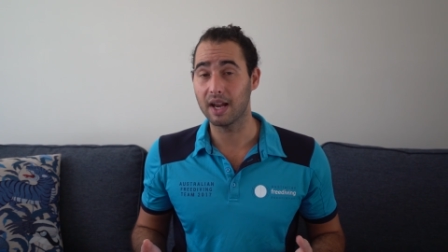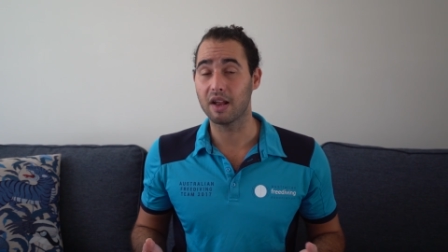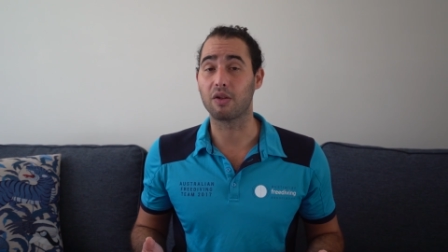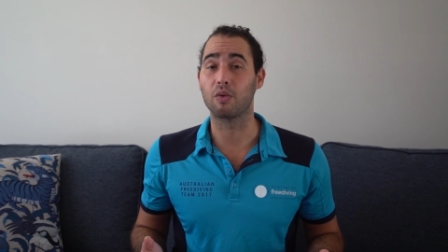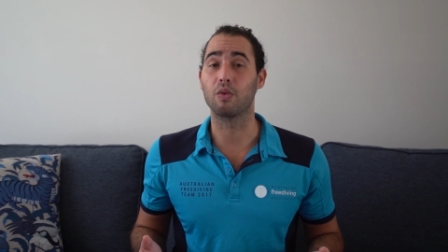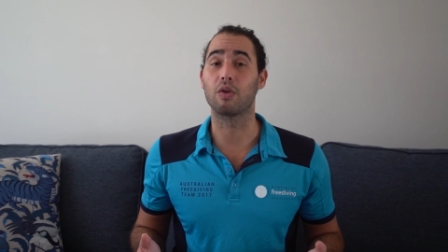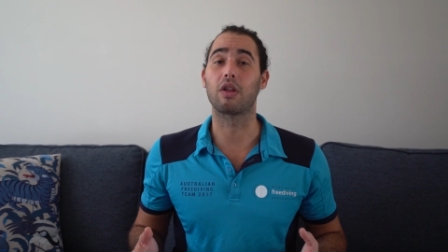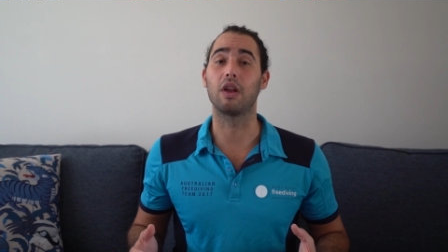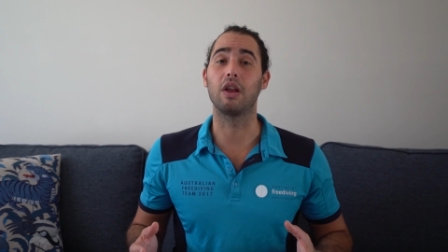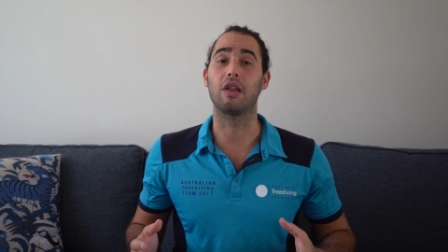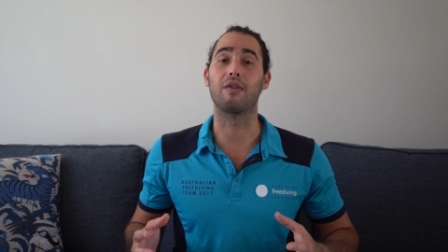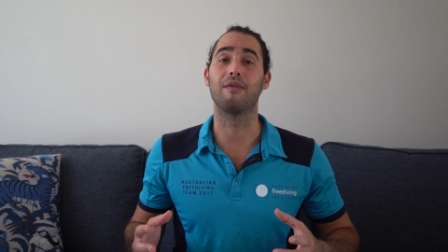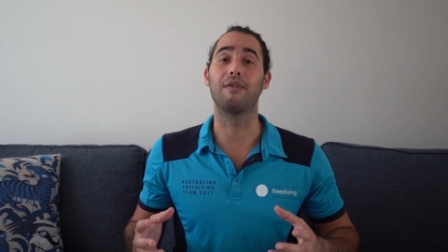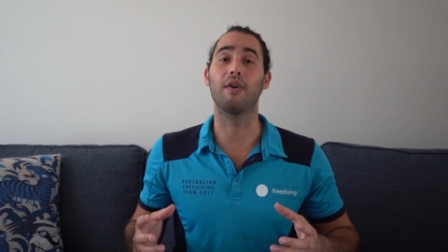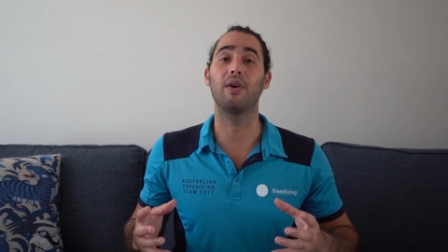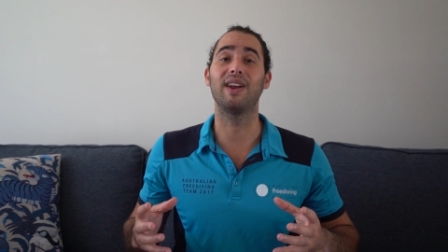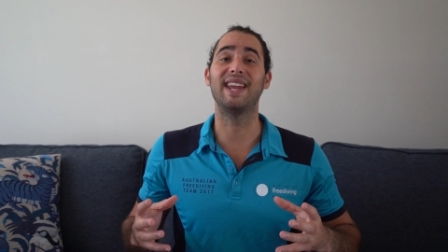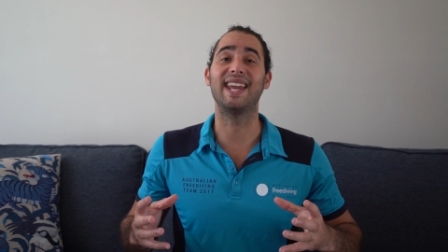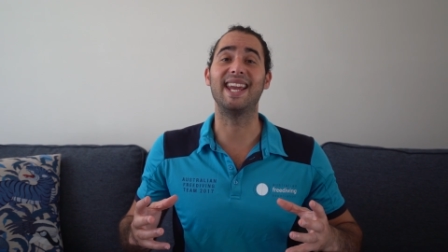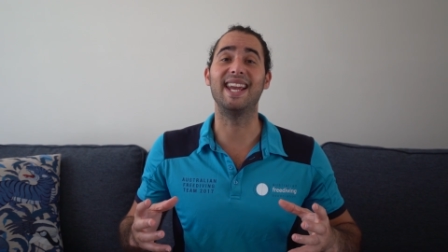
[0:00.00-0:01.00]
So it's
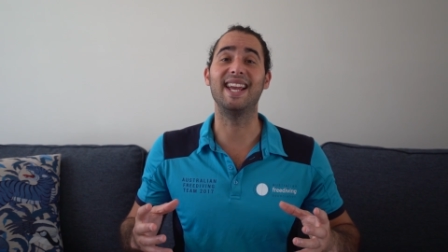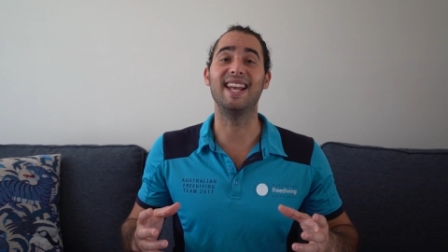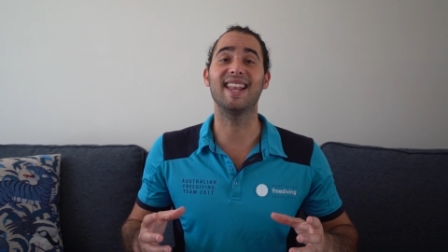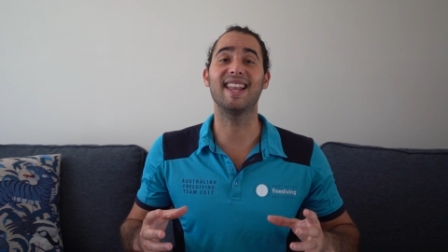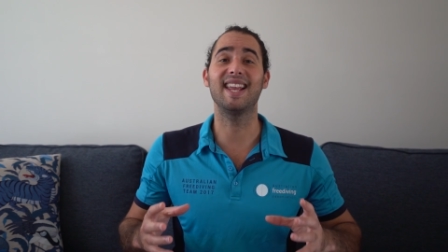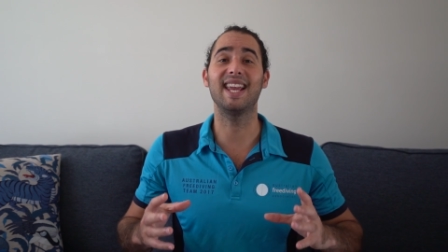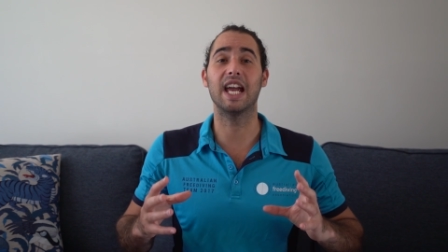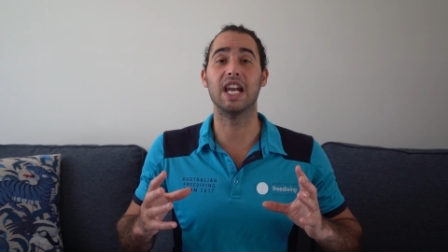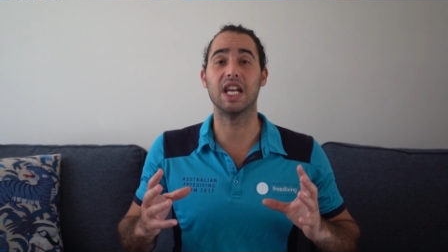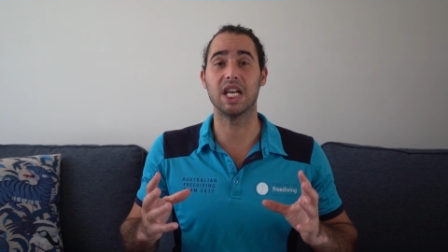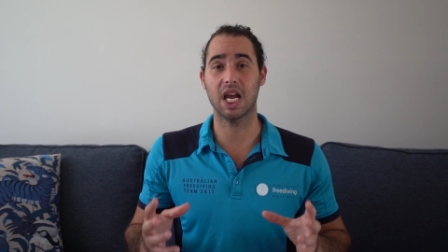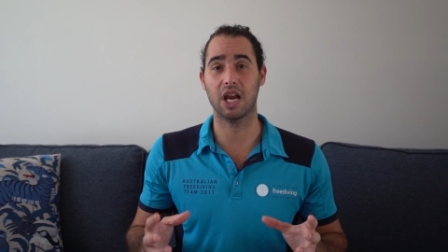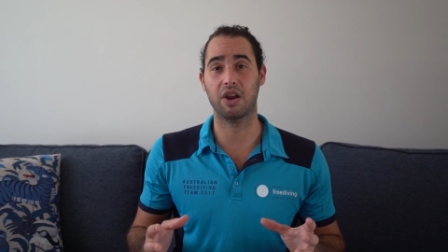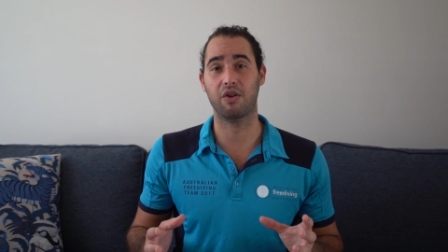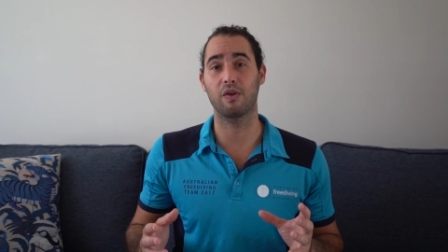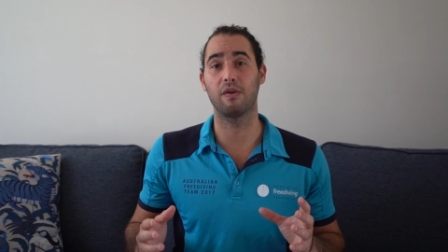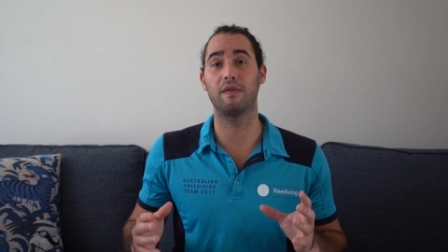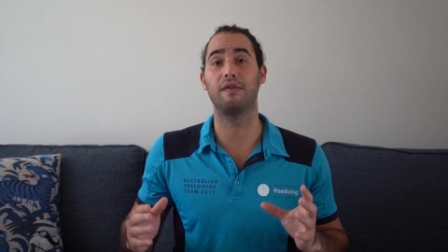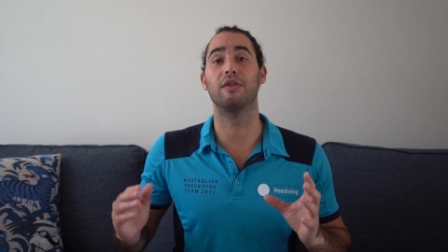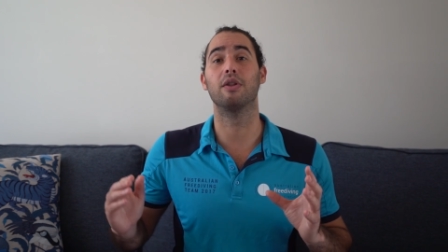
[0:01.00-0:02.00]
very easy and
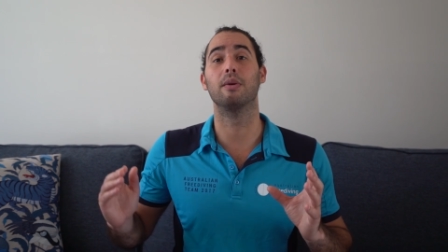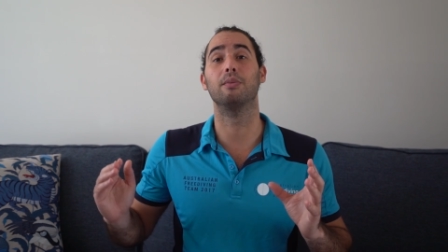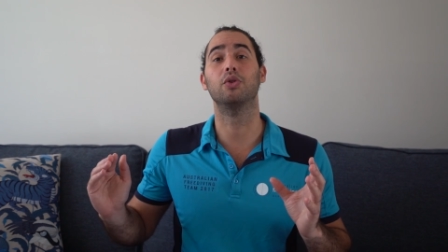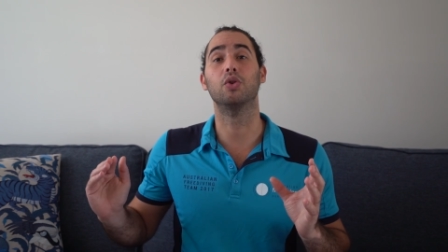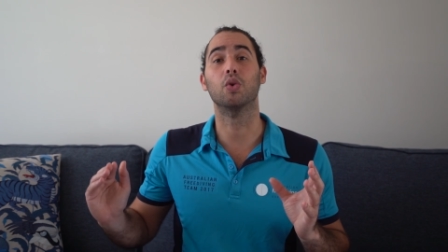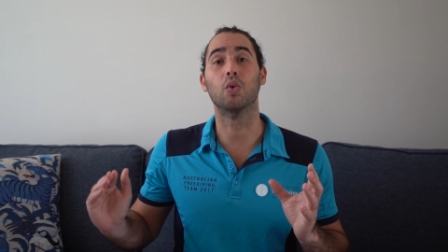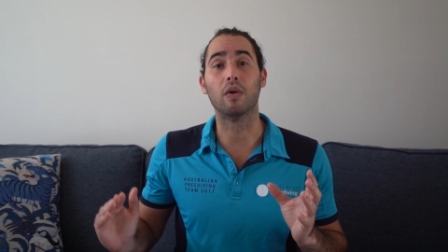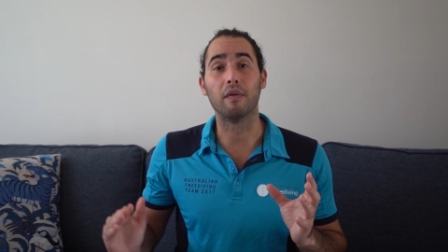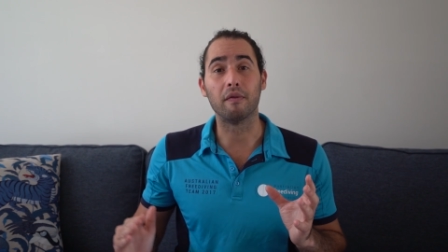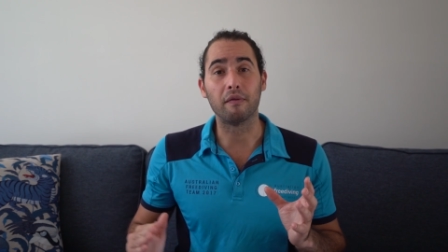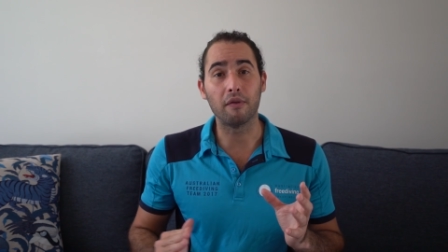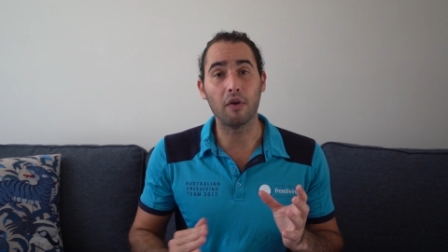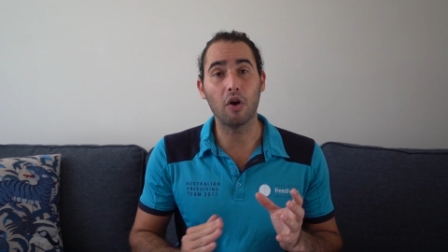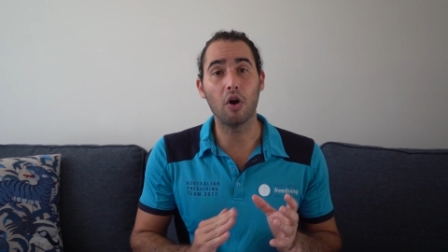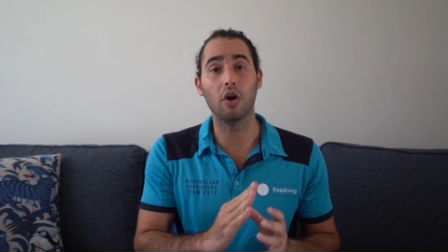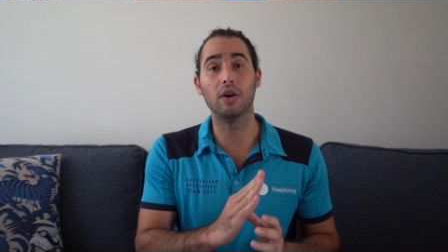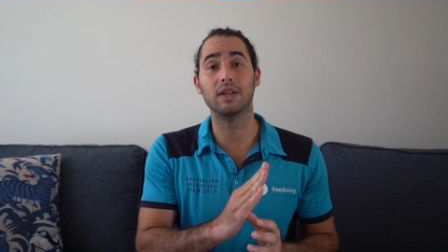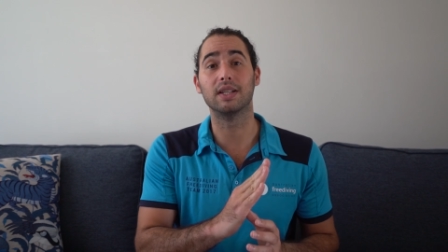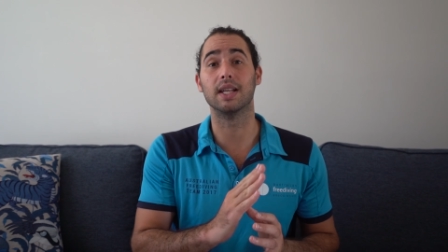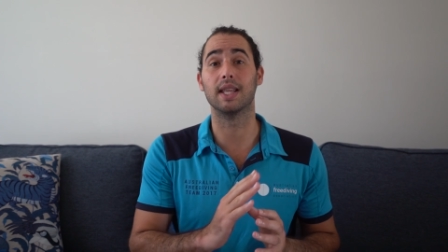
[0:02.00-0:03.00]
natural for them to
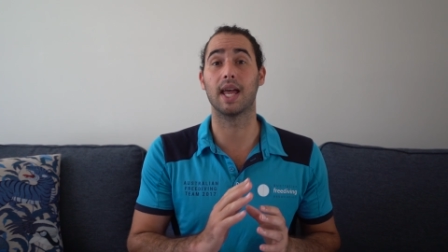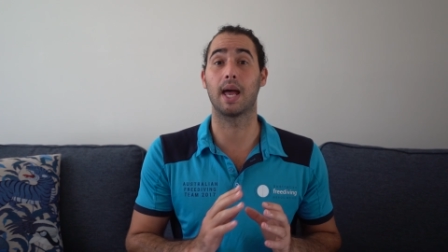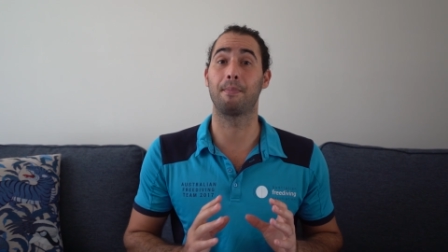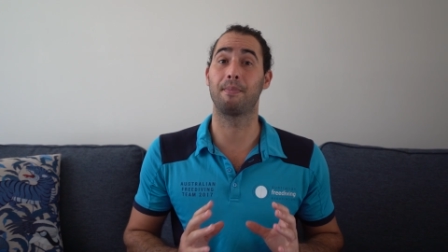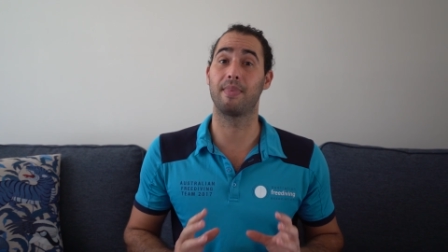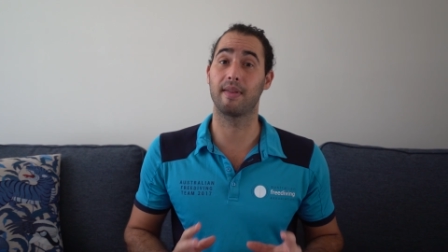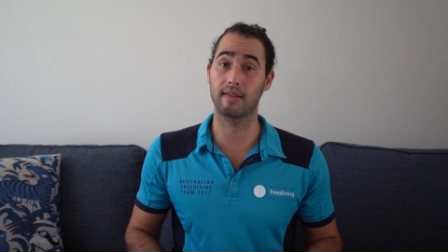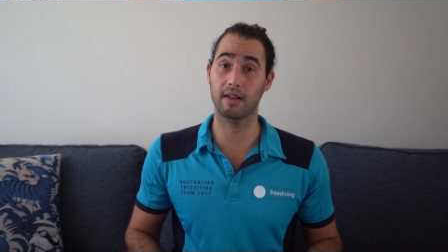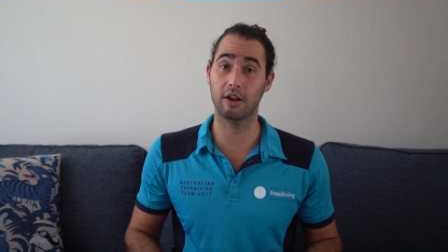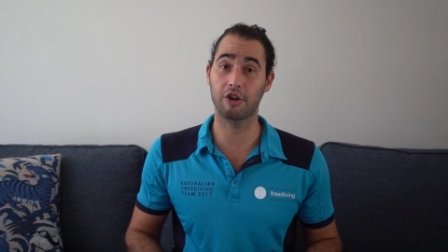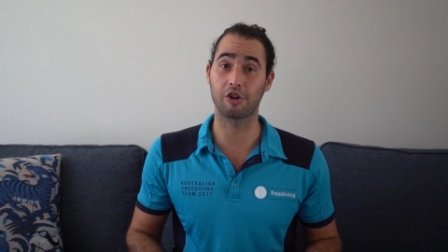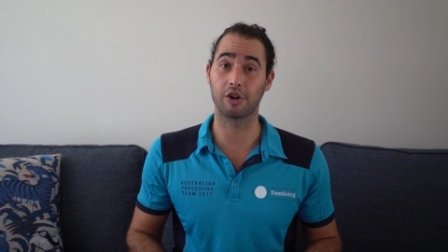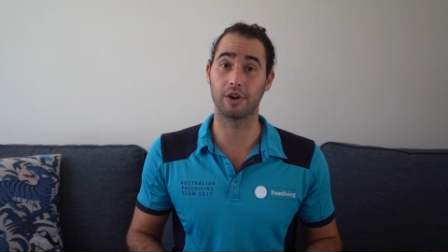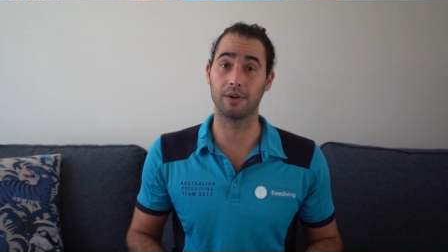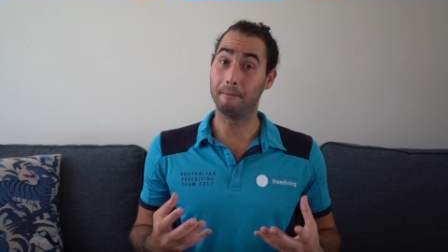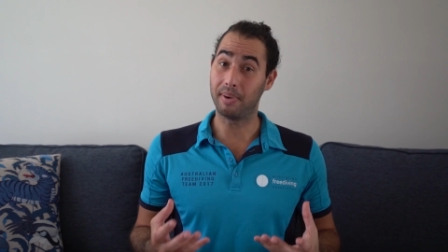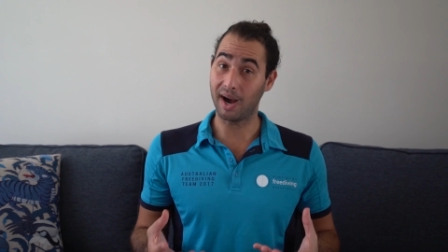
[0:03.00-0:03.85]
revert to that position.